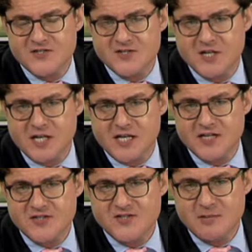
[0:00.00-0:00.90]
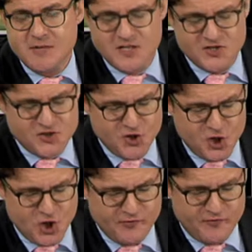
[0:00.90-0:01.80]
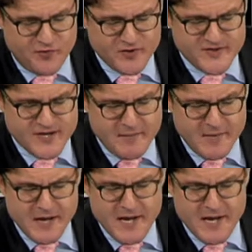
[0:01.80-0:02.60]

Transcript: Sydney CBD studio for some